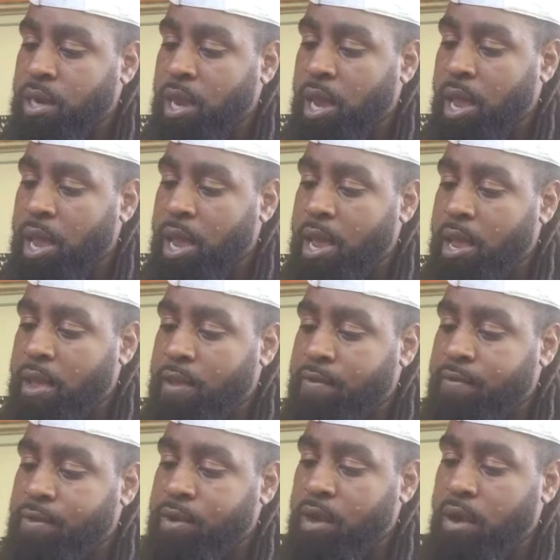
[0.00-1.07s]
Cavs,
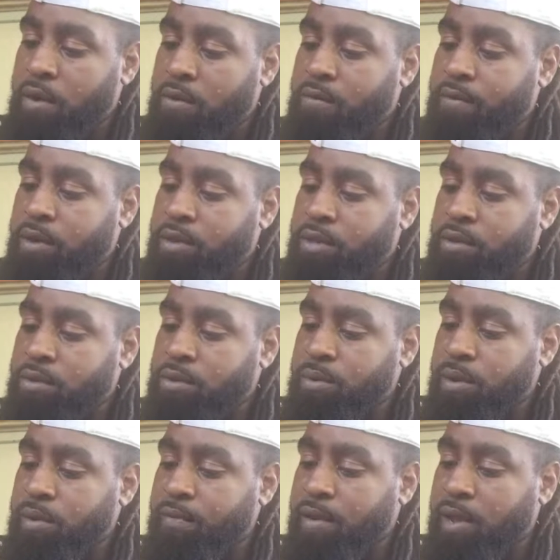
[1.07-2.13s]
over
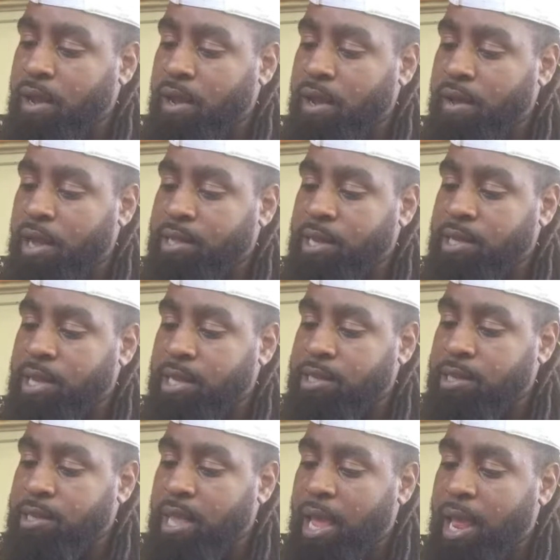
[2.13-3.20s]
225. I think that
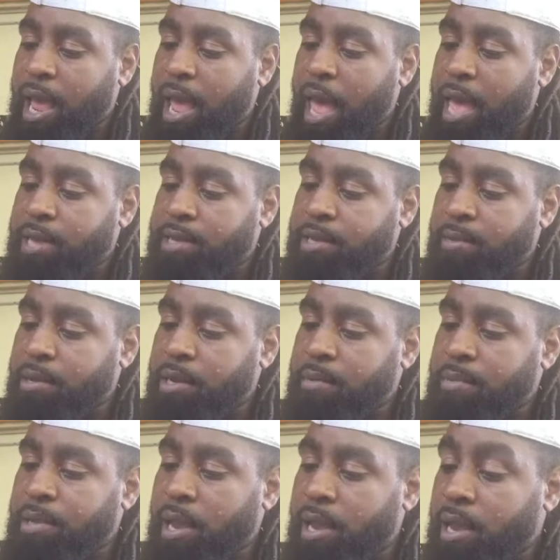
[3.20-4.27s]
has to be the
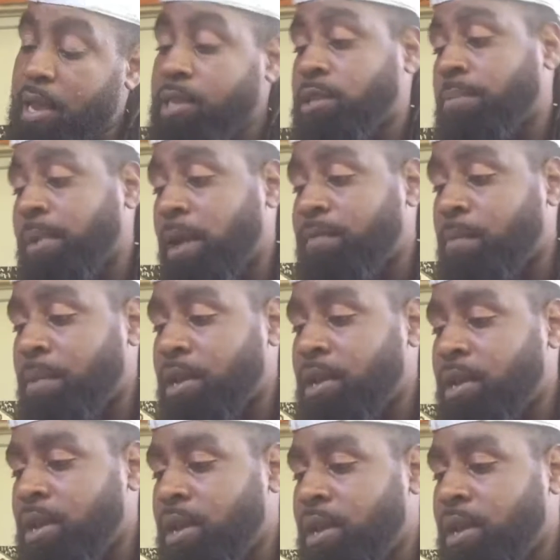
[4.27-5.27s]
play. It's the play for me.